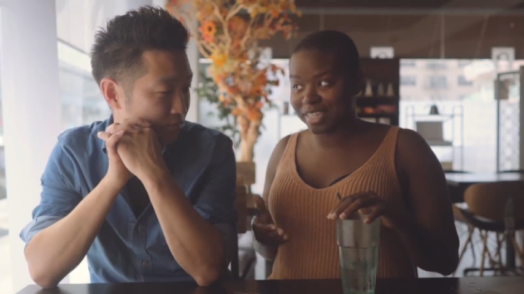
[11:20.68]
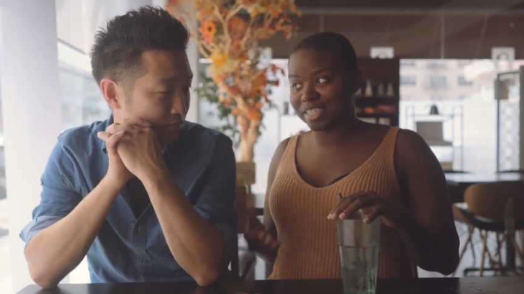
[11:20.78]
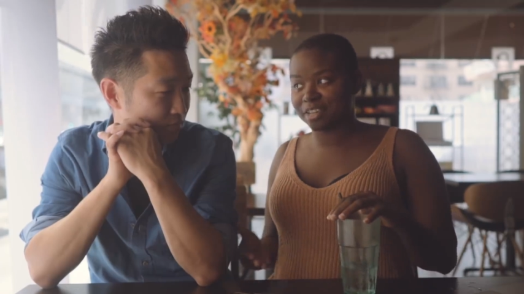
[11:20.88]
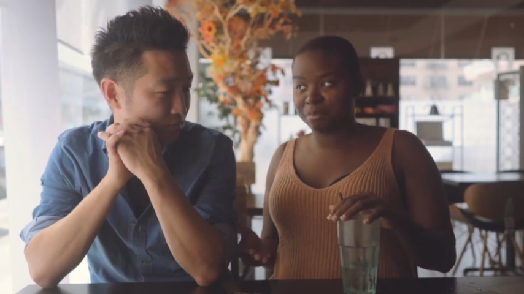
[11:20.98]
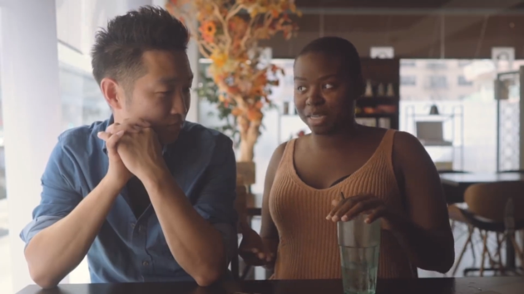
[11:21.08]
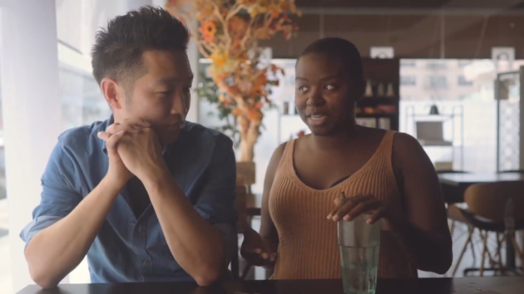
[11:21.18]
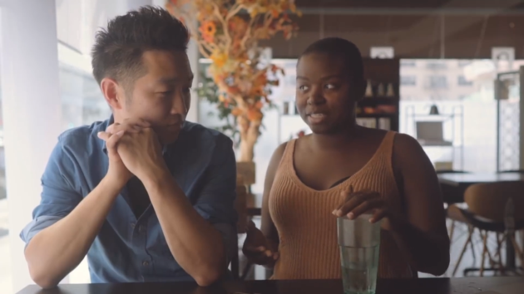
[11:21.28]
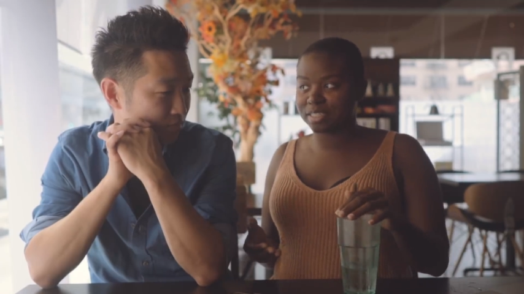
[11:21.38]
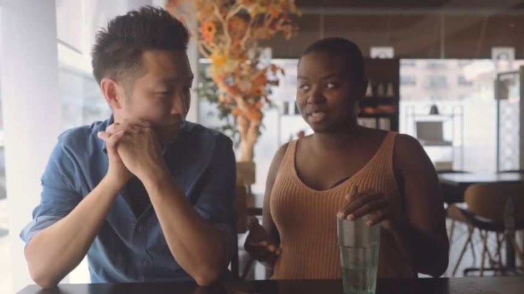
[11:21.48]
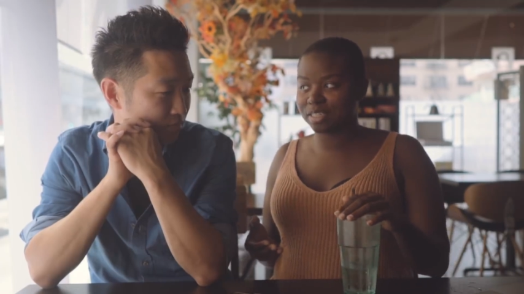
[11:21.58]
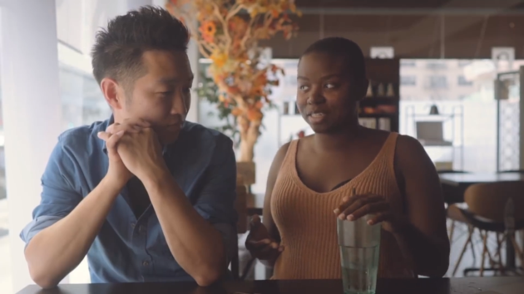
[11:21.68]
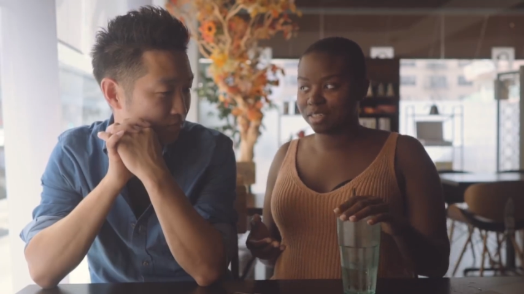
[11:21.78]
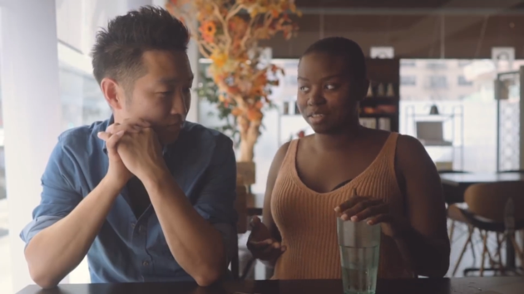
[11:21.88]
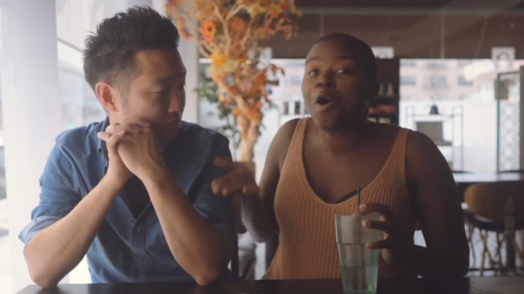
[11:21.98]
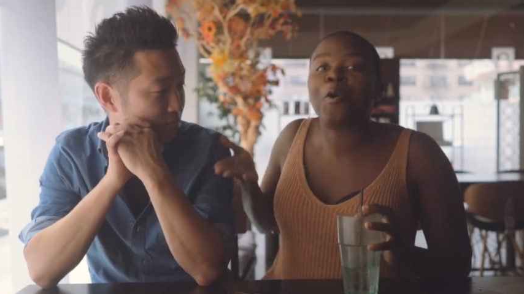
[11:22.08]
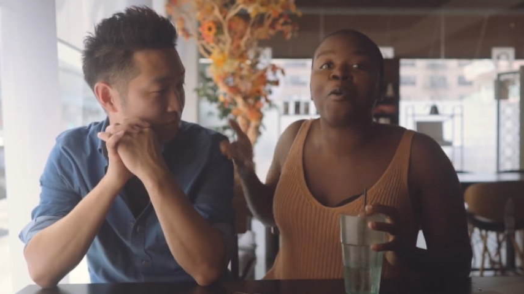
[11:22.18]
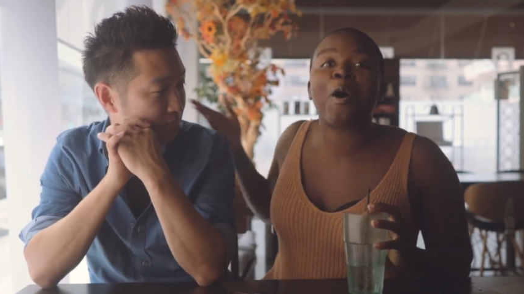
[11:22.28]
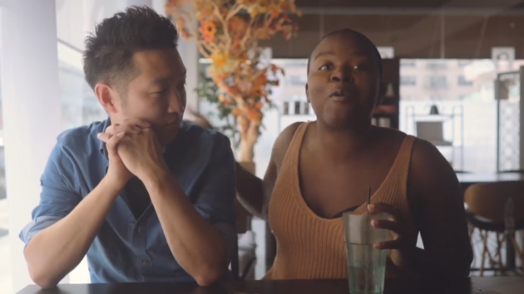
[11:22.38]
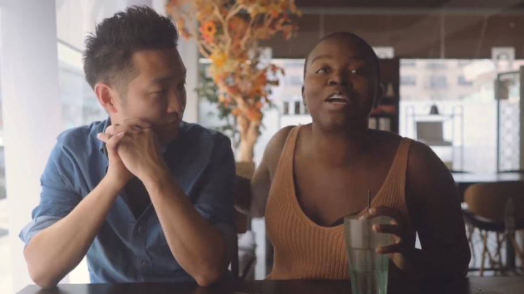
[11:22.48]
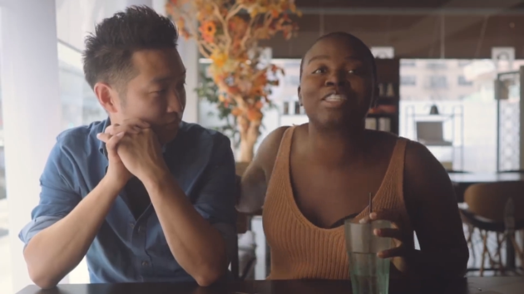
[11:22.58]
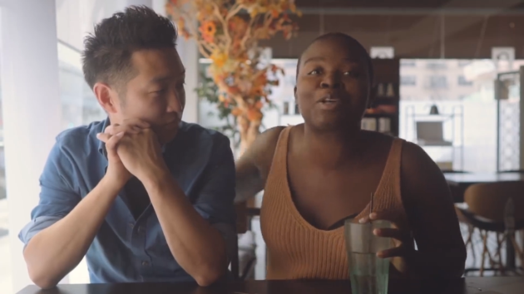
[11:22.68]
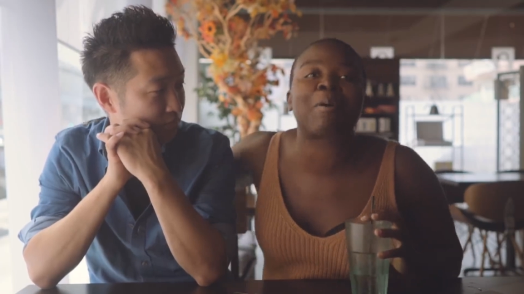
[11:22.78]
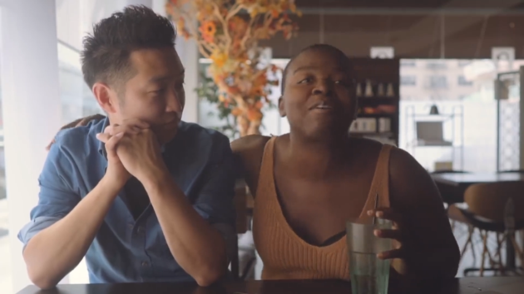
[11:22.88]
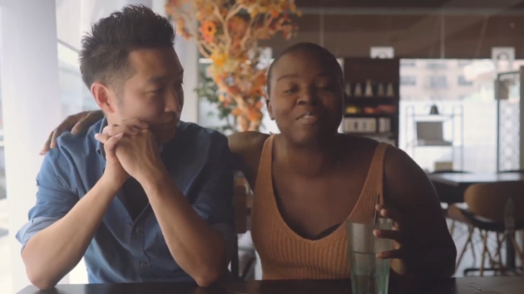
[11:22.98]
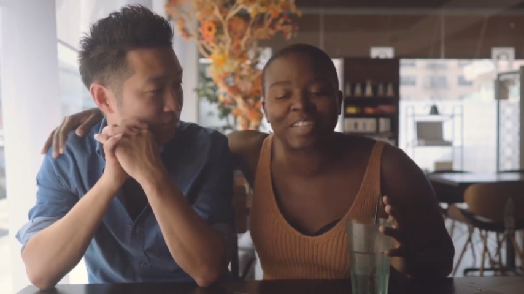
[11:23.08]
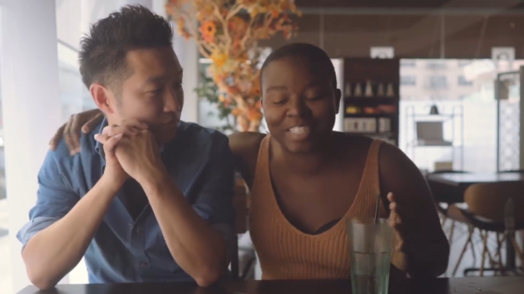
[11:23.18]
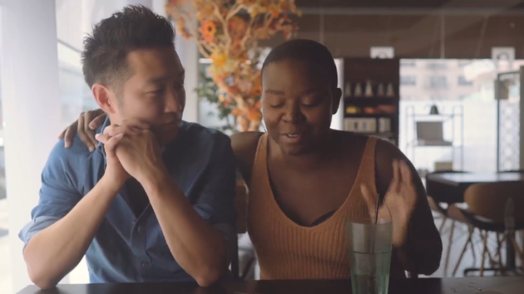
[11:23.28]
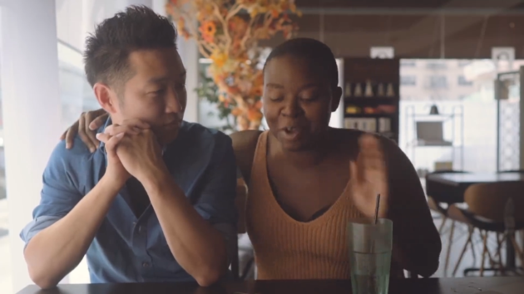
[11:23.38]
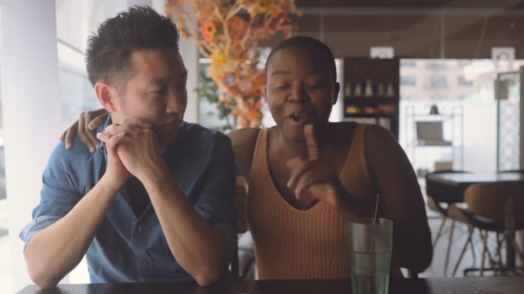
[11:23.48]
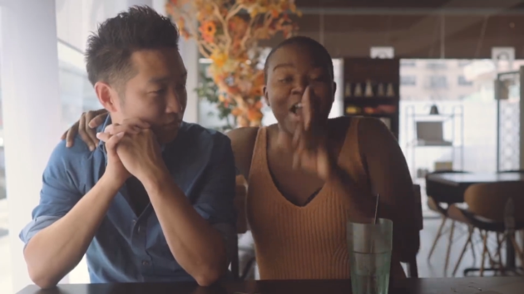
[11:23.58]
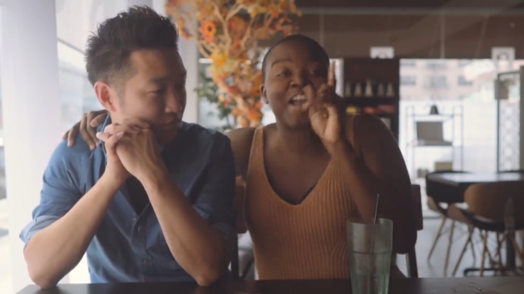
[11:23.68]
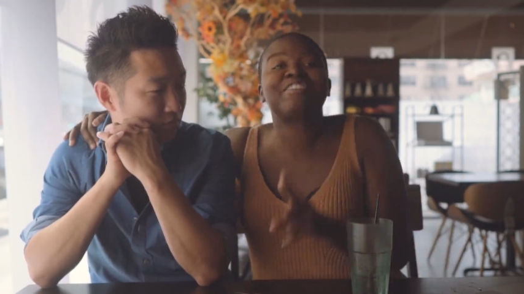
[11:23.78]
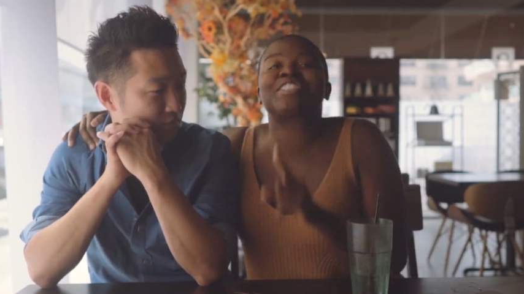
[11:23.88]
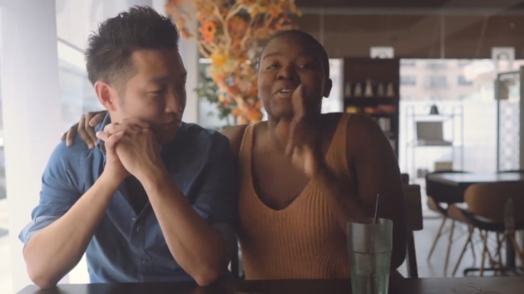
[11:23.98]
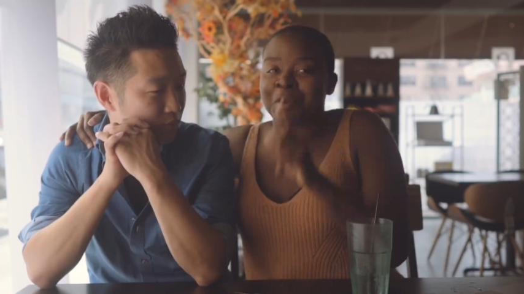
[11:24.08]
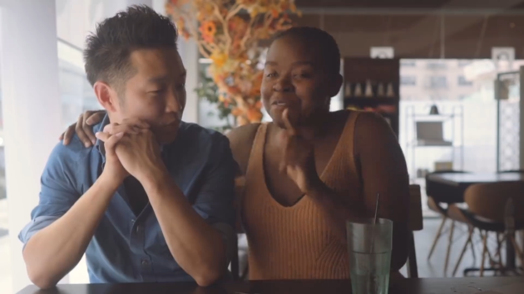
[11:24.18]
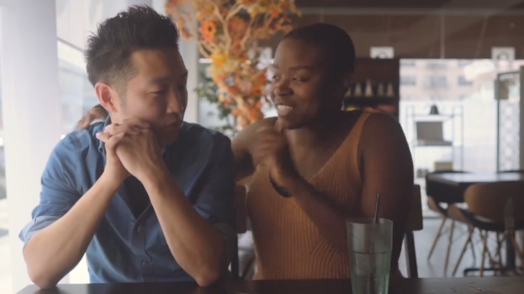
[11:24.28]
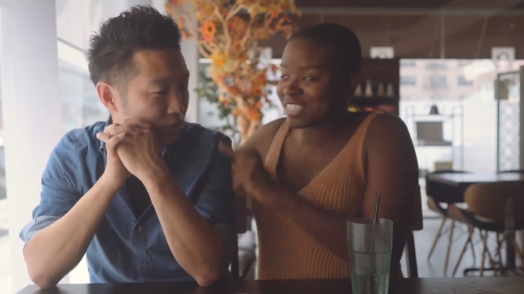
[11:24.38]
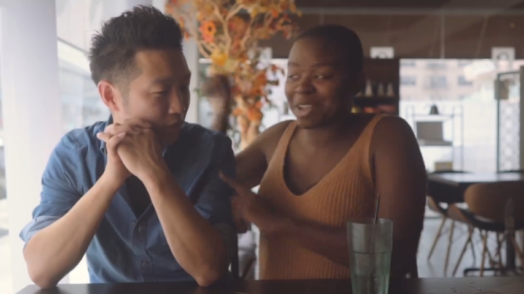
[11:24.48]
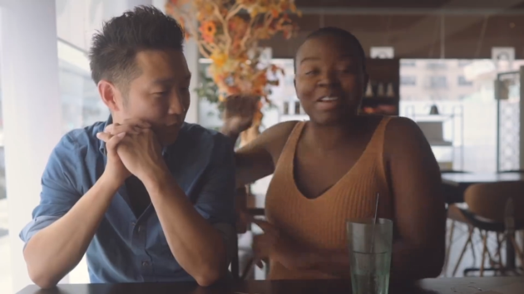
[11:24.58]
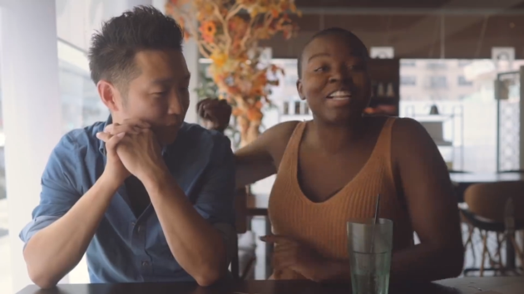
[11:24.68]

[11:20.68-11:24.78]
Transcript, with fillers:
Speaker 1: in 10 minutes oh, oh, here's a perfect example. Here's the perfect example.